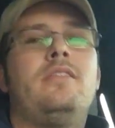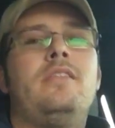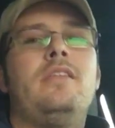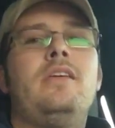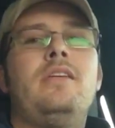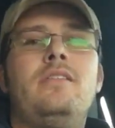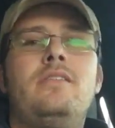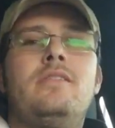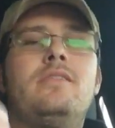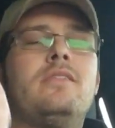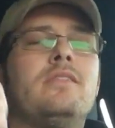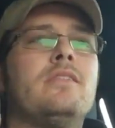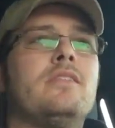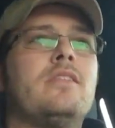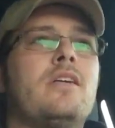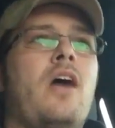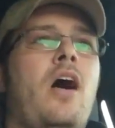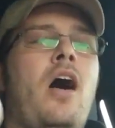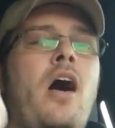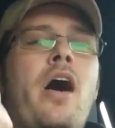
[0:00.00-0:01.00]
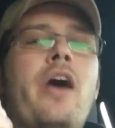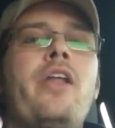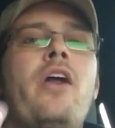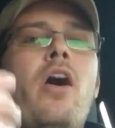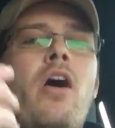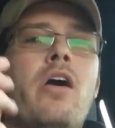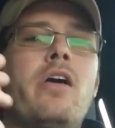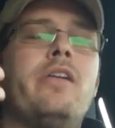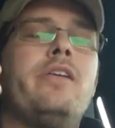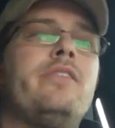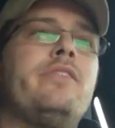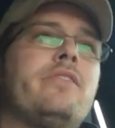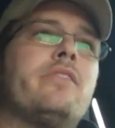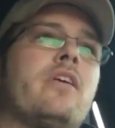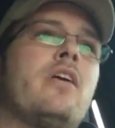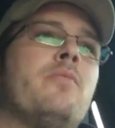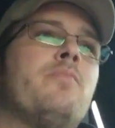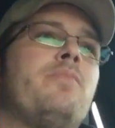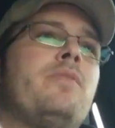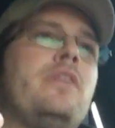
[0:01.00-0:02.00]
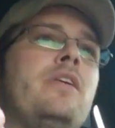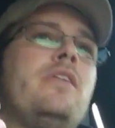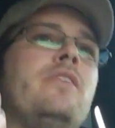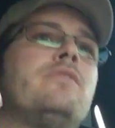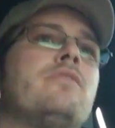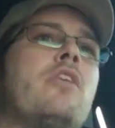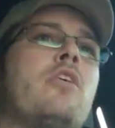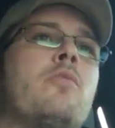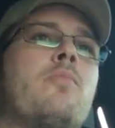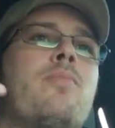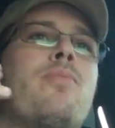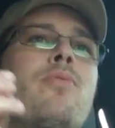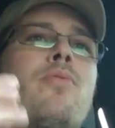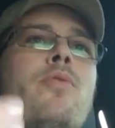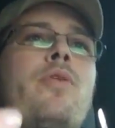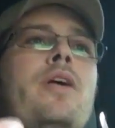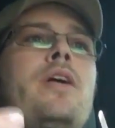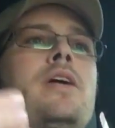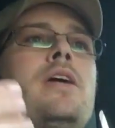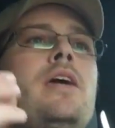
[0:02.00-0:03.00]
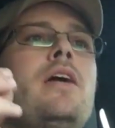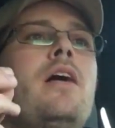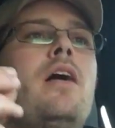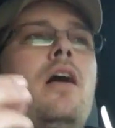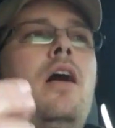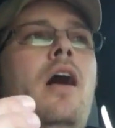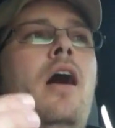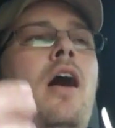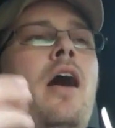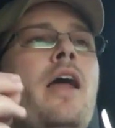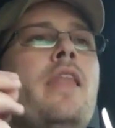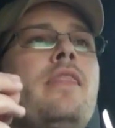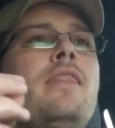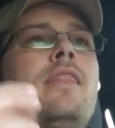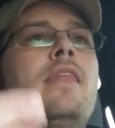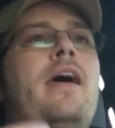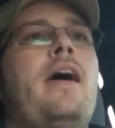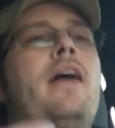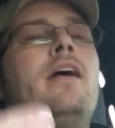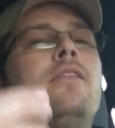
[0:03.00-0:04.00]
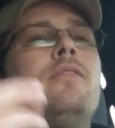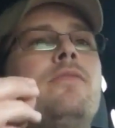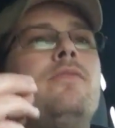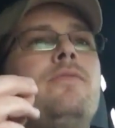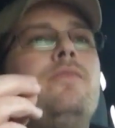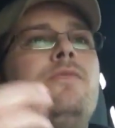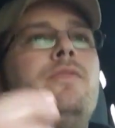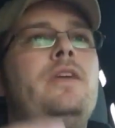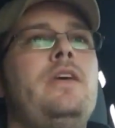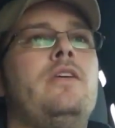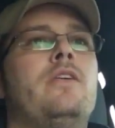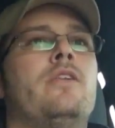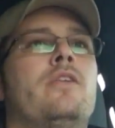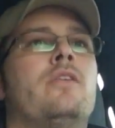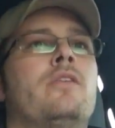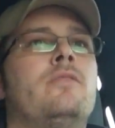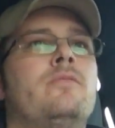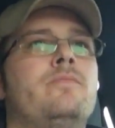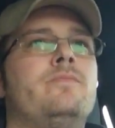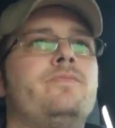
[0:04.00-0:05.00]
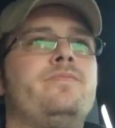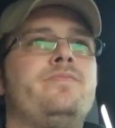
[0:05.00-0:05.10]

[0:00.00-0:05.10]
These con artist companies are preying on that fear,